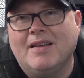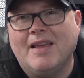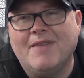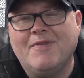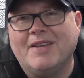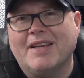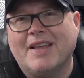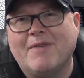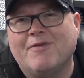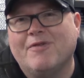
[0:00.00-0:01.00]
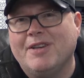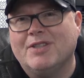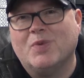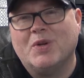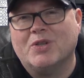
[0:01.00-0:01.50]
Either they can get 3
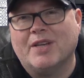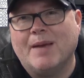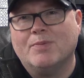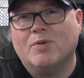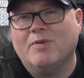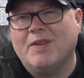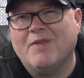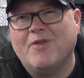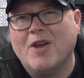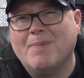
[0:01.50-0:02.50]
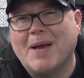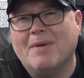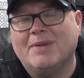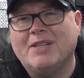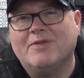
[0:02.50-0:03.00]
Switch games, or they're
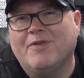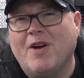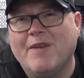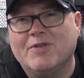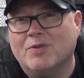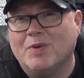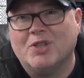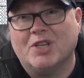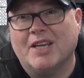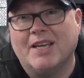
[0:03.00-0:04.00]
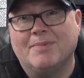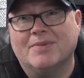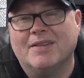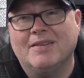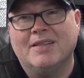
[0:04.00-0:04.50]
£30 each, 5 Switch
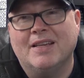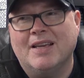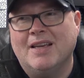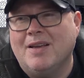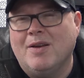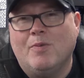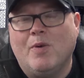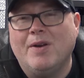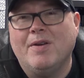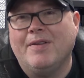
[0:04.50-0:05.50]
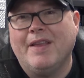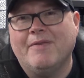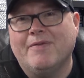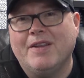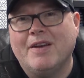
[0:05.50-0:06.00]
games. And why not
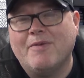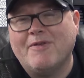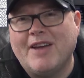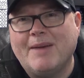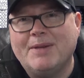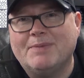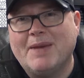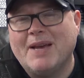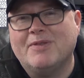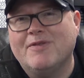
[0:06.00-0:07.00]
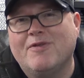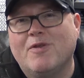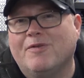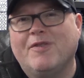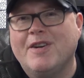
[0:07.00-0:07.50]
let the families be able to
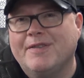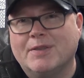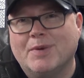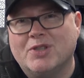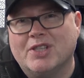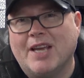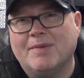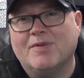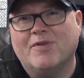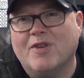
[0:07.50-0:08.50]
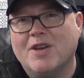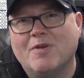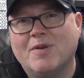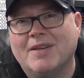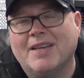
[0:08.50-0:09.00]
afford 5 Switch games for 30
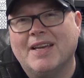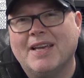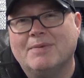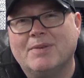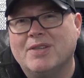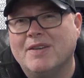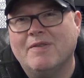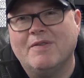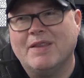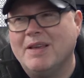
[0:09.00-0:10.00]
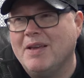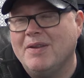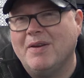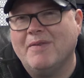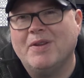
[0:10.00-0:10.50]
quid a game, especially if
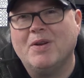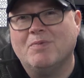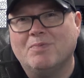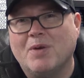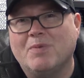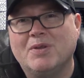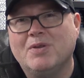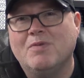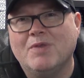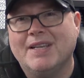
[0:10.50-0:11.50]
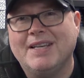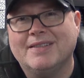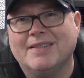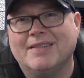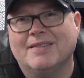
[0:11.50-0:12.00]
they're not proper new
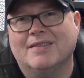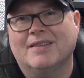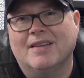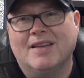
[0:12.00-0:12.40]
releases.